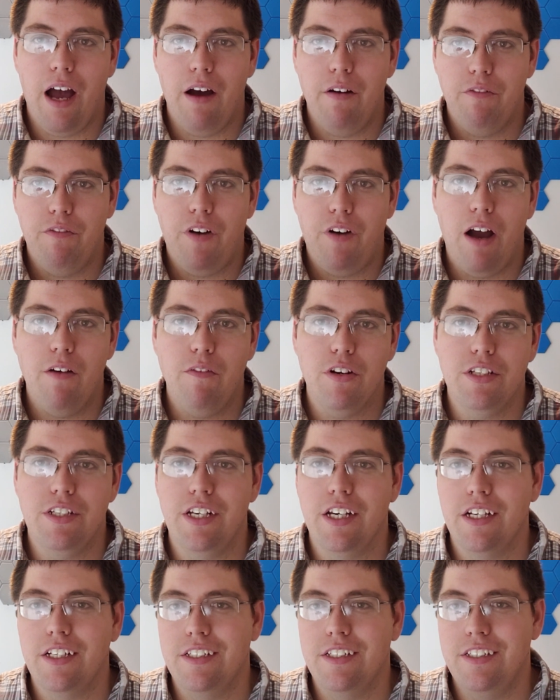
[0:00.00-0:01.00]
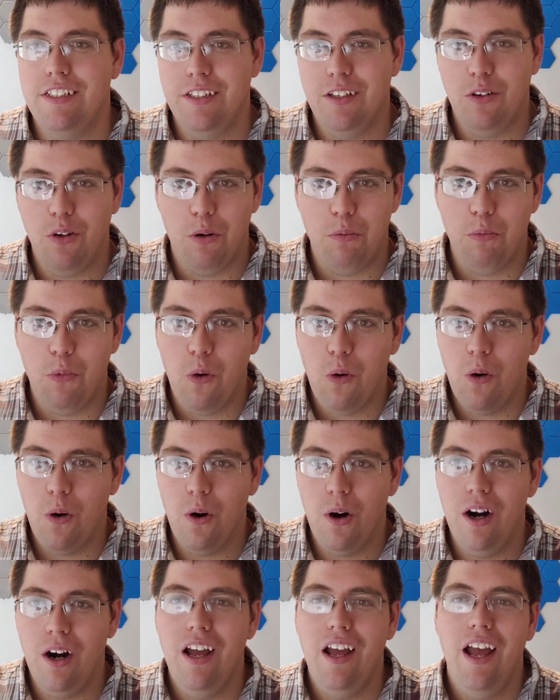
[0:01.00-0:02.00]
have 5 or 6 or
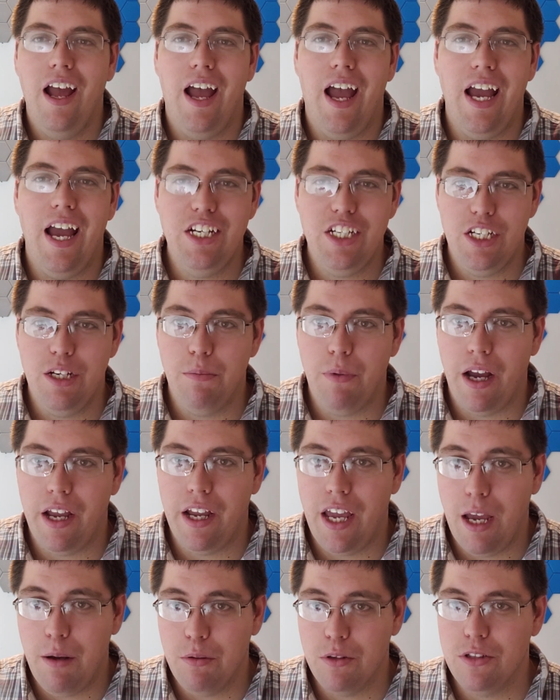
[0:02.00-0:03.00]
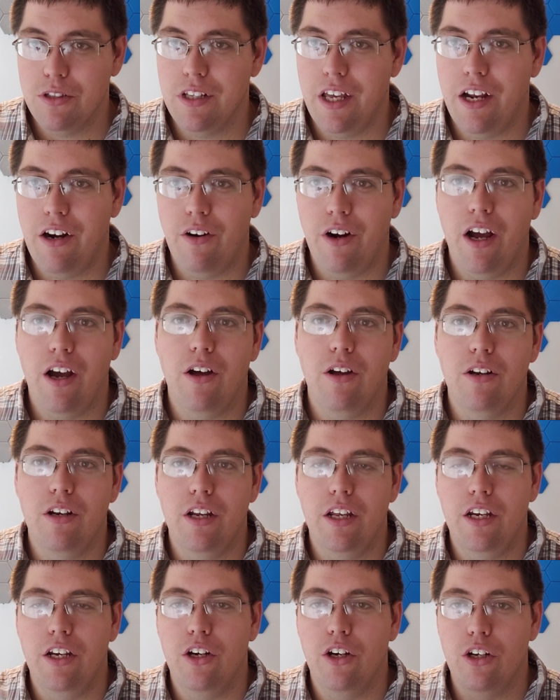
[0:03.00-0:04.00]
more HDMI cables laying
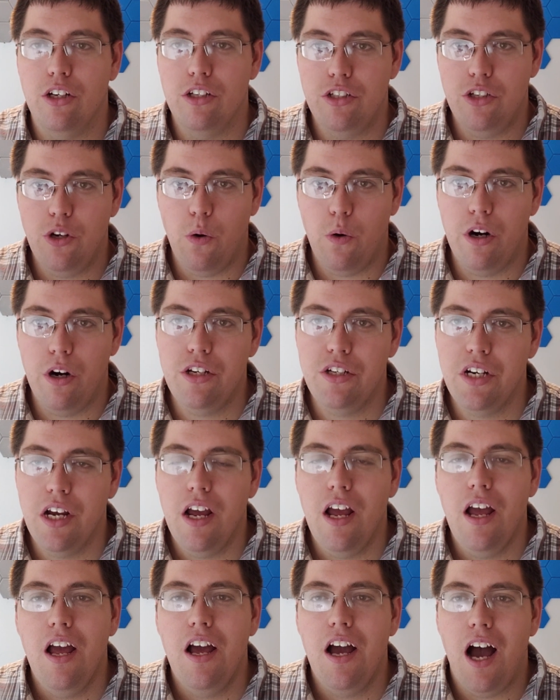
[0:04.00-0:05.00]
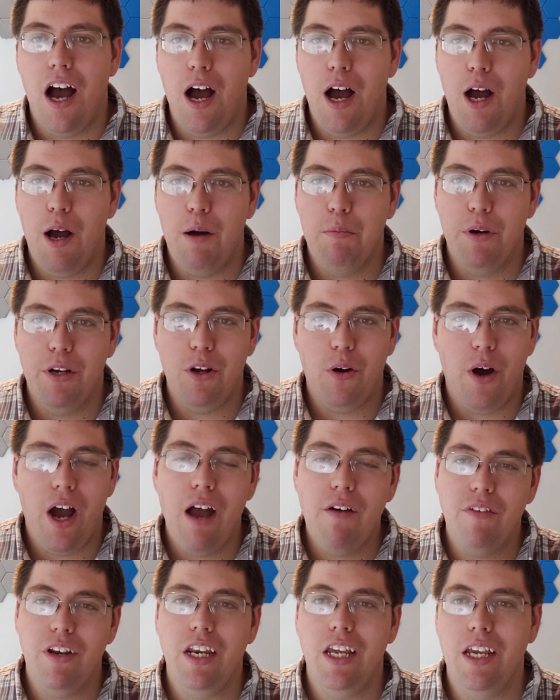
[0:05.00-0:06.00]
around in your storage, but don't
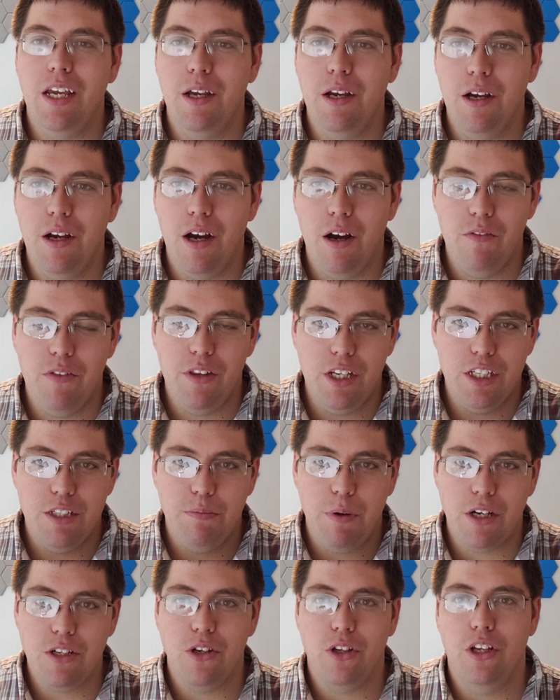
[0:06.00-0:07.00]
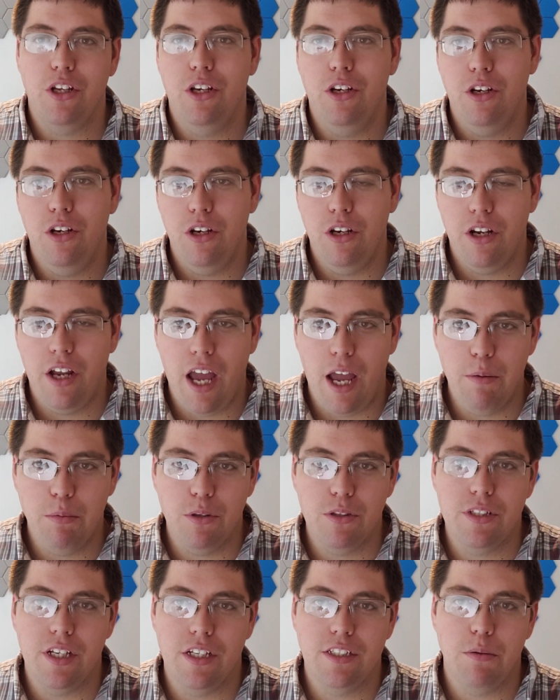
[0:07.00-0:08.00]
have any of the specialty
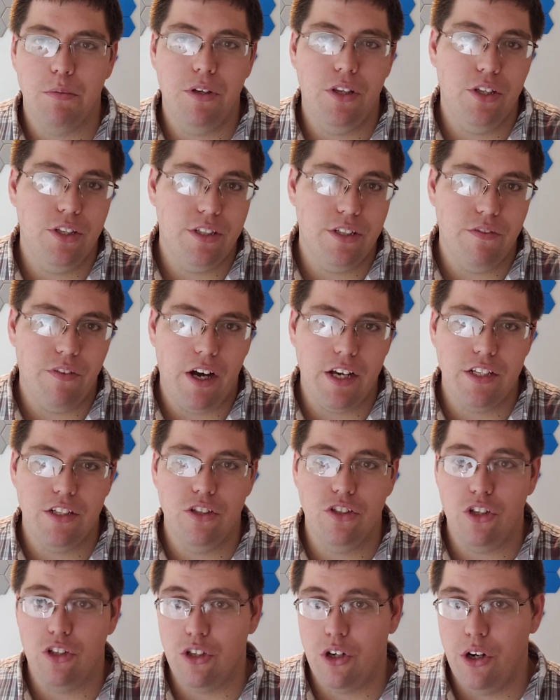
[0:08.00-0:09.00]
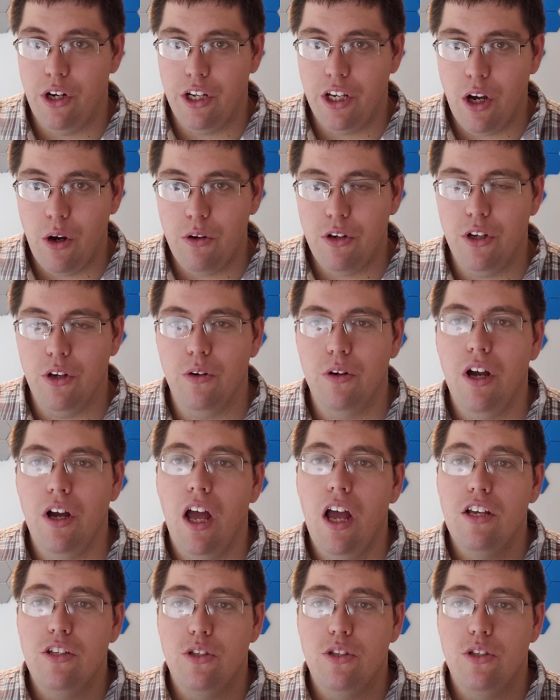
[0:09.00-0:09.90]
cables that some of these devices are starting to go to.